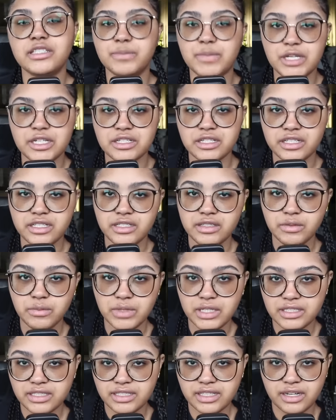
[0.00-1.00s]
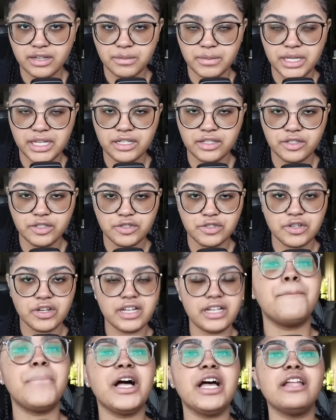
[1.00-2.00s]
especially the ones that are made in
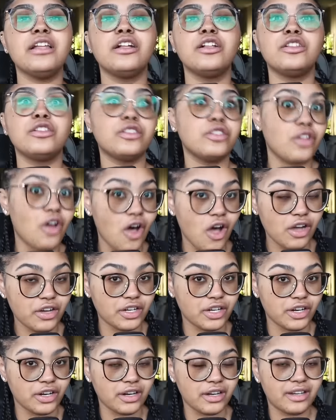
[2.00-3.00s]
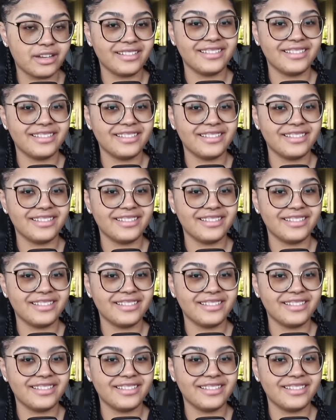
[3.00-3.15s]
Detroit, but longer.